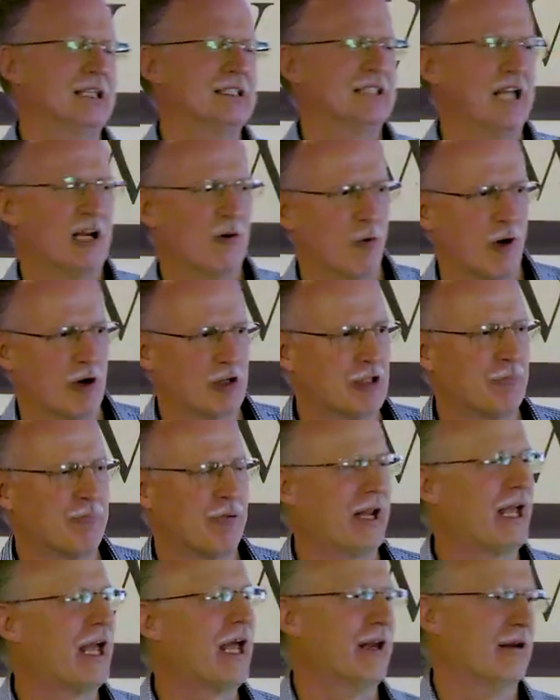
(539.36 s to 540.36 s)
is and work the
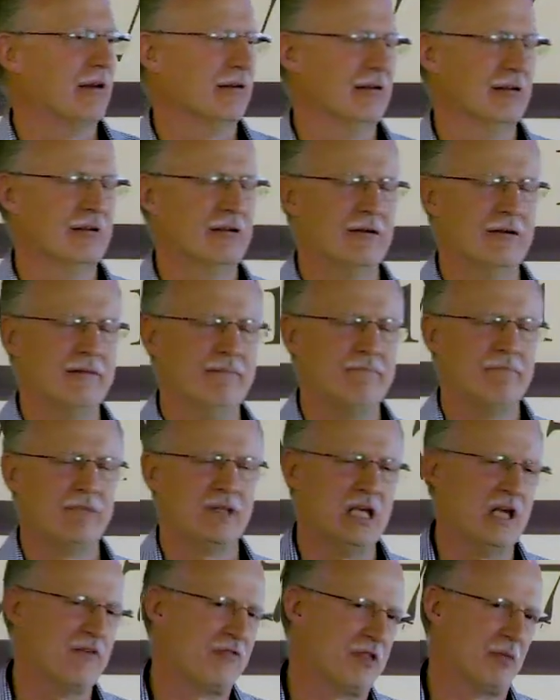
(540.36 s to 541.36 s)
plan.
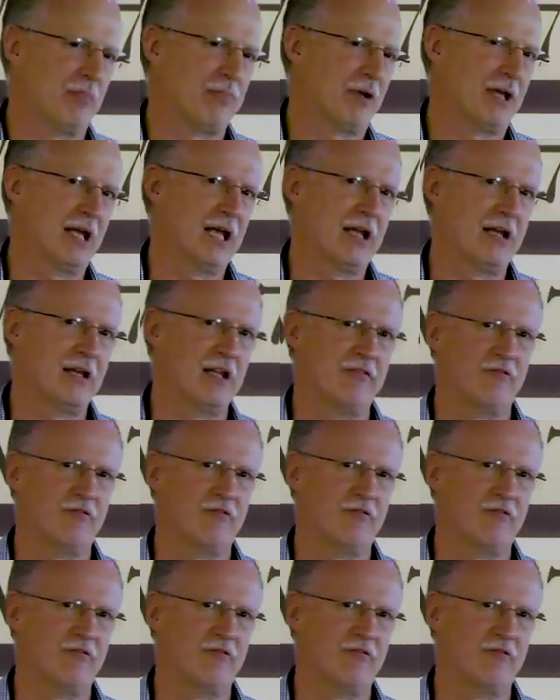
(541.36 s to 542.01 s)
If the plan